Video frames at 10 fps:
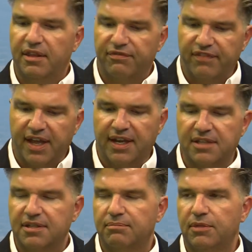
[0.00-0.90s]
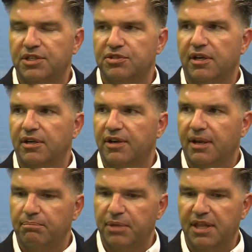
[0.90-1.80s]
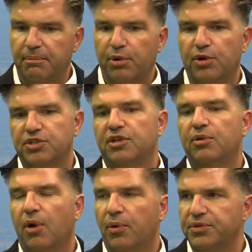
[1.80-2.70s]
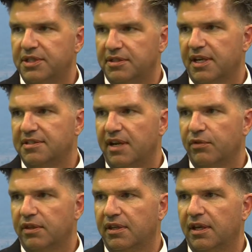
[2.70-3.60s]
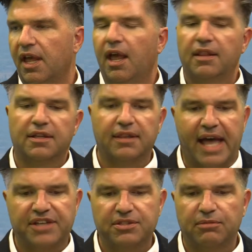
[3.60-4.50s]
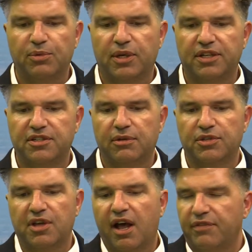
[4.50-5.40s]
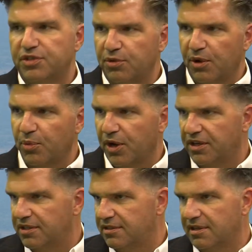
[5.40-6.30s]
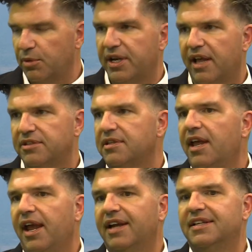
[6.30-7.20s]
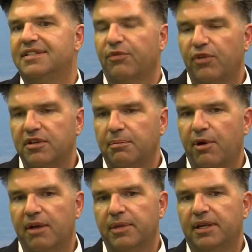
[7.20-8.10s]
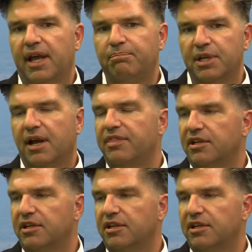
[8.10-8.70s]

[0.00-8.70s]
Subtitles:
the finance administrator can be the person who owns and does everything. The last thing we want to do is offshore work to someone else in a different department and be on